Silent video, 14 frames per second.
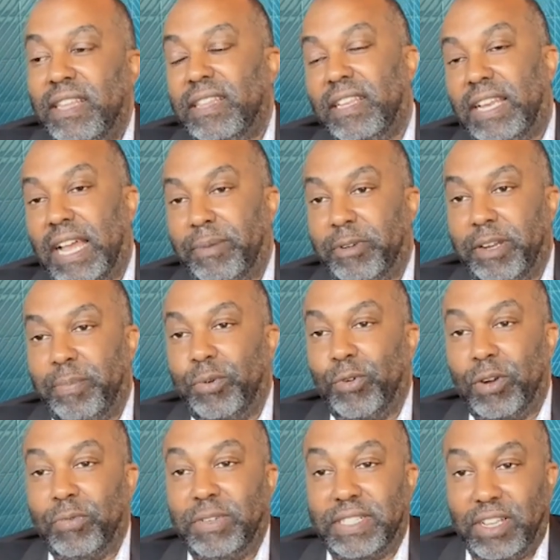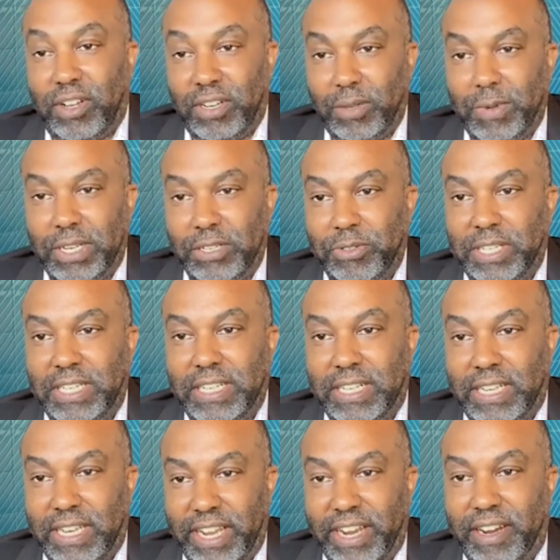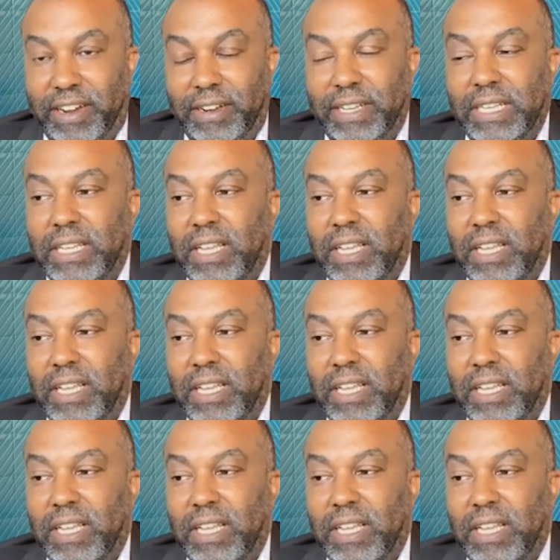the library board was the only one who could declare